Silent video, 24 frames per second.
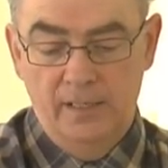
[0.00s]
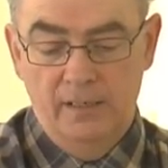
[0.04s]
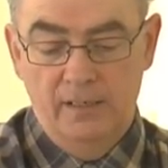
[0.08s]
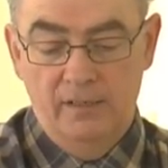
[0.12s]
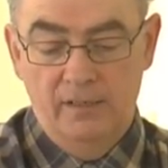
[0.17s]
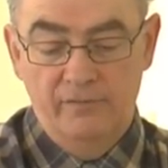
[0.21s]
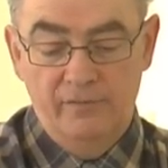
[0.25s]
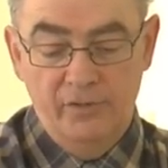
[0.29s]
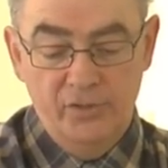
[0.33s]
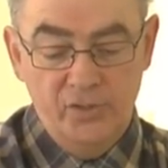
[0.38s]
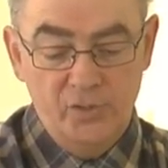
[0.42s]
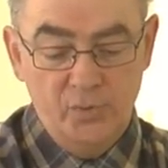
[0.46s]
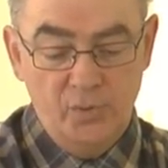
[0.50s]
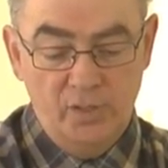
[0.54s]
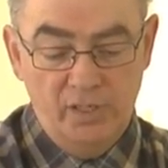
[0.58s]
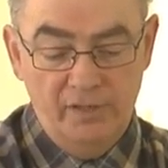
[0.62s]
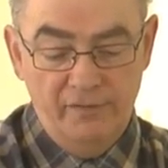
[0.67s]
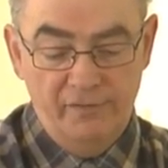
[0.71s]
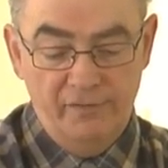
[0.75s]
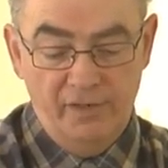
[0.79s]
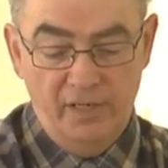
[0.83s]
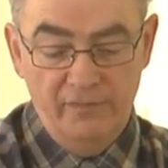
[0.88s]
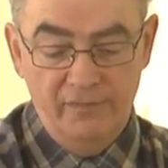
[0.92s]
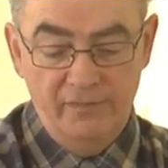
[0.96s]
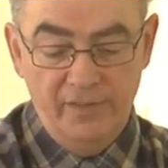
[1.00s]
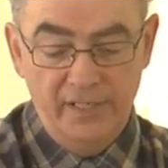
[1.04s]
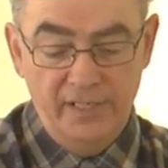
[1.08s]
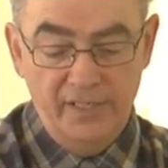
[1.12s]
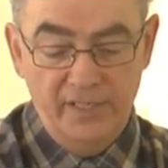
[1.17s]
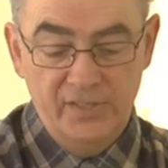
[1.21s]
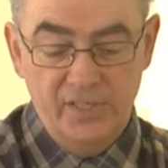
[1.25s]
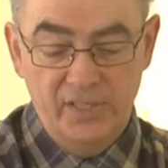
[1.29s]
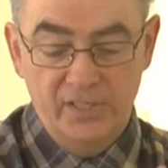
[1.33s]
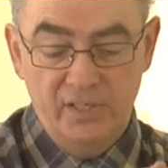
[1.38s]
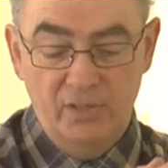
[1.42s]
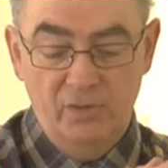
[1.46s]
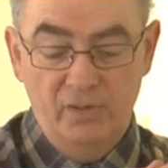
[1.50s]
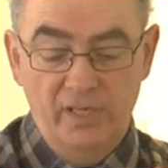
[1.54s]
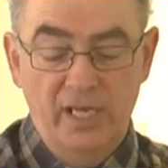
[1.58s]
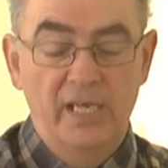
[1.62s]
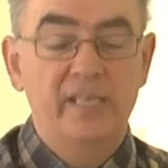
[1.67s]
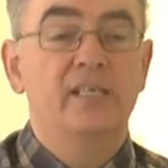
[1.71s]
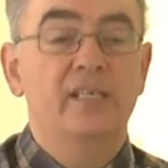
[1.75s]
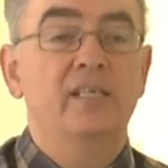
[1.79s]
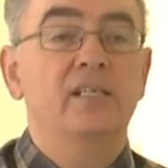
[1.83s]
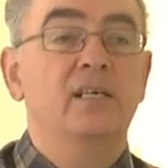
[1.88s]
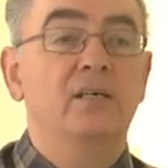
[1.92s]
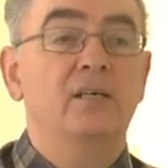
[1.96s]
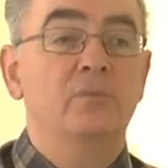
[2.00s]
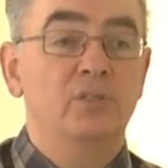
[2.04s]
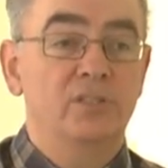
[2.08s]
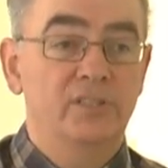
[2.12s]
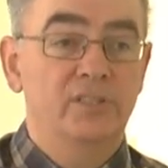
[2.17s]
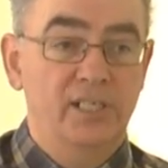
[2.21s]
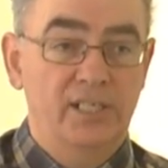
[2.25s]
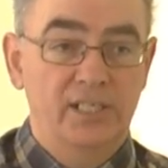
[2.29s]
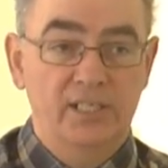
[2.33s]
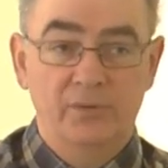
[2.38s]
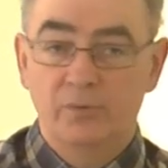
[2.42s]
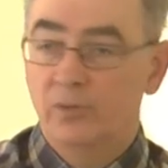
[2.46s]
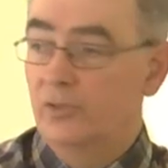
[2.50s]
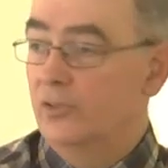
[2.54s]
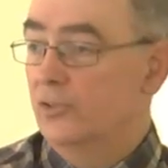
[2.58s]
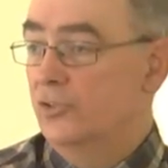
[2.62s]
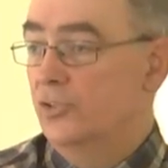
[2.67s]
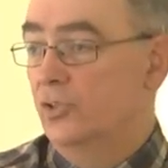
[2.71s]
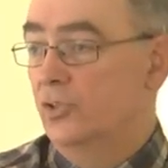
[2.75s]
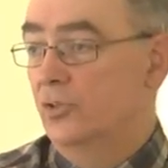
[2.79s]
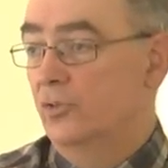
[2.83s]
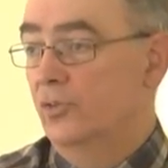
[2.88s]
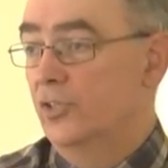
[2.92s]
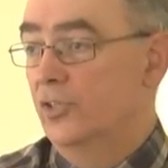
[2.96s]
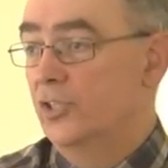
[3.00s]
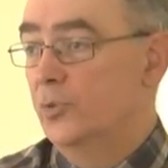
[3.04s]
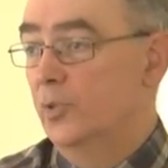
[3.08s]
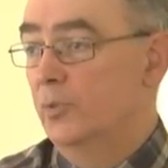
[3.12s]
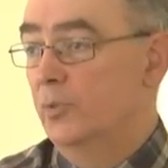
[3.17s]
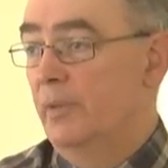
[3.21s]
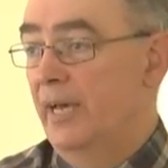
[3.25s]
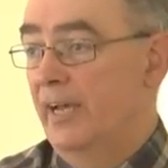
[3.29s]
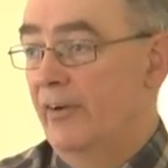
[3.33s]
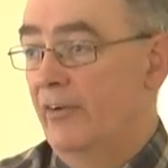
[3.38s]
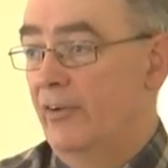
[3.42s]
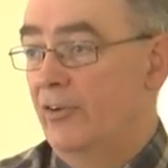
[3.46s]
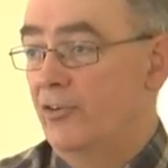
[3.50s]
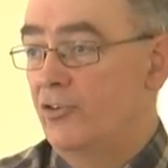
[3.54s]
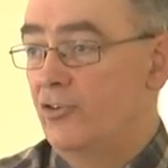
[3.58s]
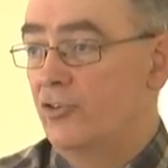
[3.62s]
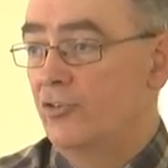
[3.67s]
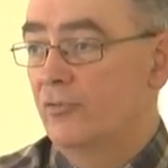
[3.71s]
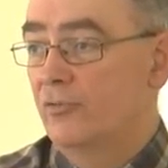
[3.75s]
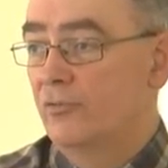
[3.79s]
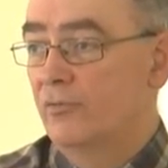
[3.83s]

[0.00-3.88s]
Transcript: in verse 25 then, he says, okay then, I will tell you what the score is with marriage.